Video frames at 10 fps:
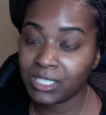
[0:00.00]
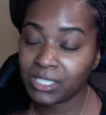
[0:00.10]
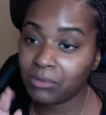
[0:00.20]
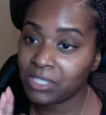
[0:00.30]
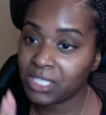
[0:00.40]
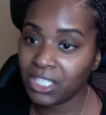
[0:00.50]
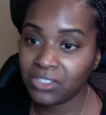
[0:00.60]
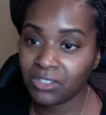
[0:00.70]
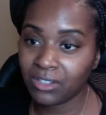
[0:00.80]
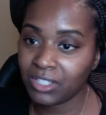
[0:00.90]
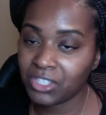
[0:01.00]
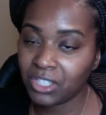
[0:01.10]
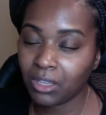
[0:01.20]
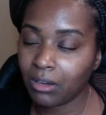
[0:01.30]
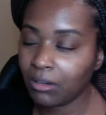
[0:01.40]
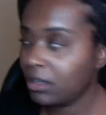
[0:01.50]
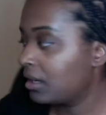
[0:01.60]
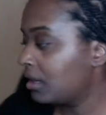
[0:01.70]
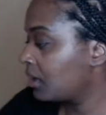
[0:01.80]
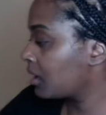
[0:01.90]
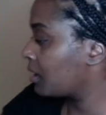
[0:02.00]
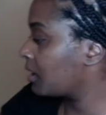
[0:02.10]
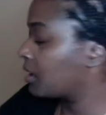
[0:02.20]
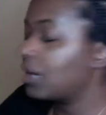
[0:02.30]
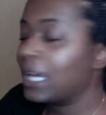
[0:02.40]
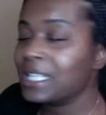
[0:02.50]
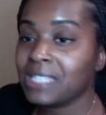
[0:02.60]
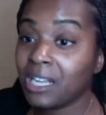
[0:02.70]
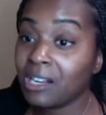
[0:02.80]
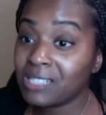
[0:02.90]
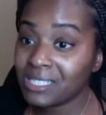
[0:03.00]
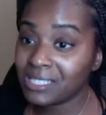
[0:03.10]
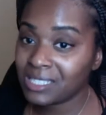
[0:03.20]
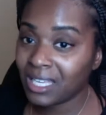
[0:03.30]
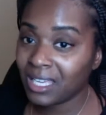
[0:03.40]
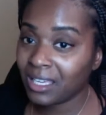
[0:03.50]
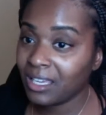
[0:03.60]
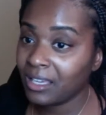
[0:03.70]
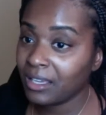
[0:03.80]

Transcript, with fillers: It was easier than she thought. I said all that to say